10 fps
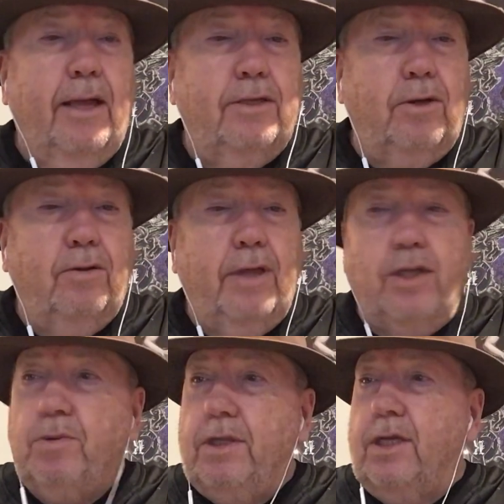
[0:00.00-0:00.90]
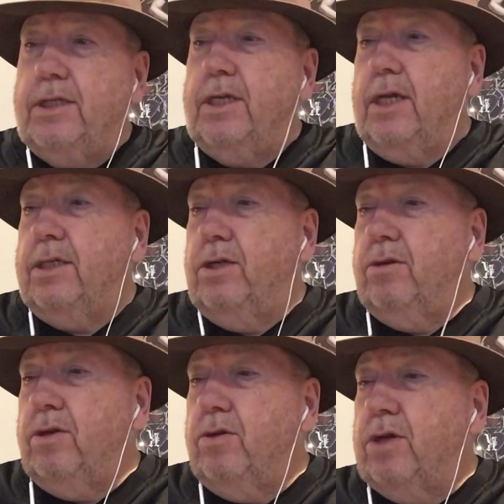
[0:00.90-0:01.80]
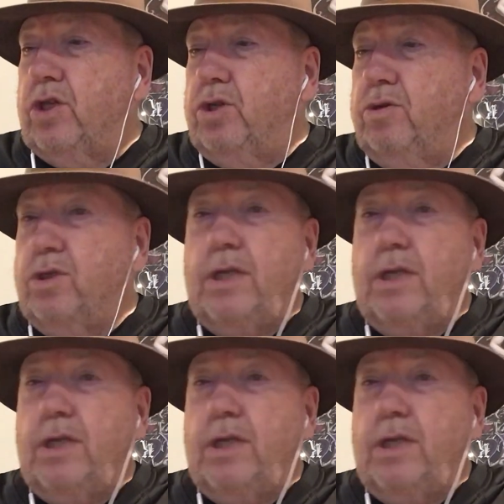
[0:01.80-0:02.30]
So that's what this is. You you can choose